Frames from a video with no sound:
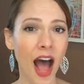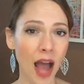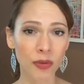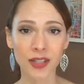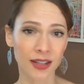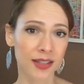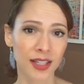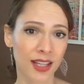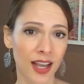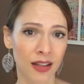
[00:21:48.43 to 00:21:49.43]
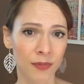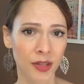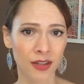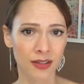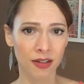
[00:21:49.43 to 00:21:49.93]
I would test it again,
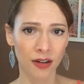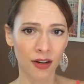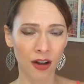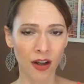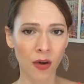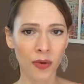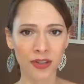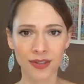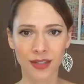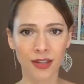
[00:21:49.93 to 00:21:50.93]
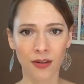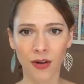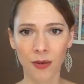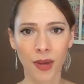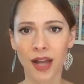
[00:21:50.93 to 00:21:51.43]
because there are always, you know,
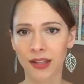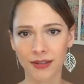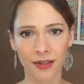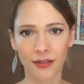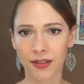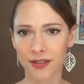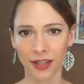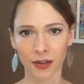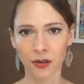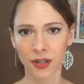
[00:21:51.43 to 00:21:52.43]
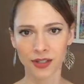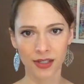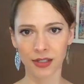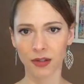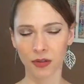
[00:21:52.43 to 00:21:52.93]
our bodies are these like
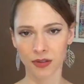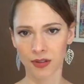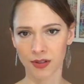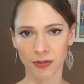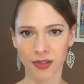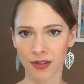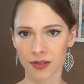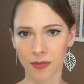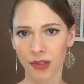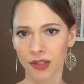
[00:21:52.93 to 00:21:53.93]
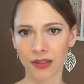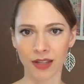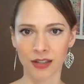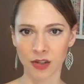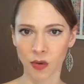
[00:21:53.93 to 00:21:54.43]
crazy ecosystems and there's a million
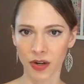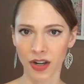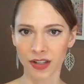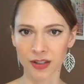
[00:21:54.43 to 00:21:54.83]
things going on.